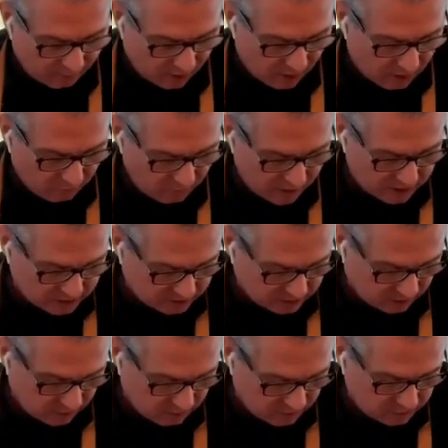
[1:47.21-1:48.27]
far
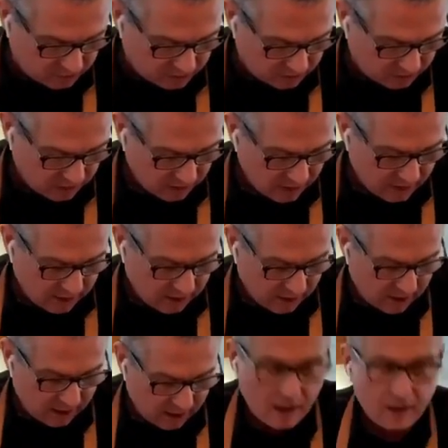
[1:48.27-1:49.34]
west coast,
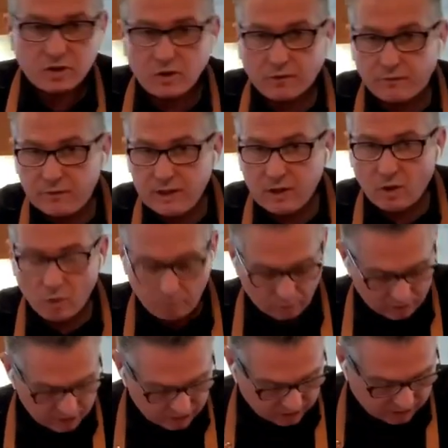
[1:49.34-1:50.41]
Tofino,
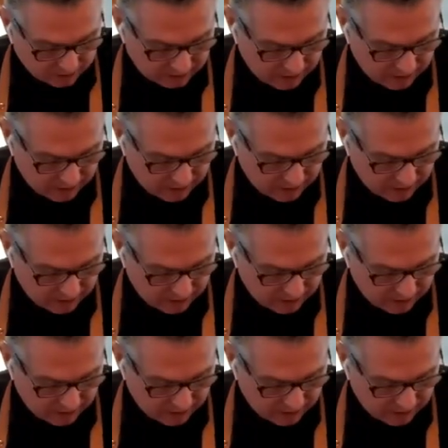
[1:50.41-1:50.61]
British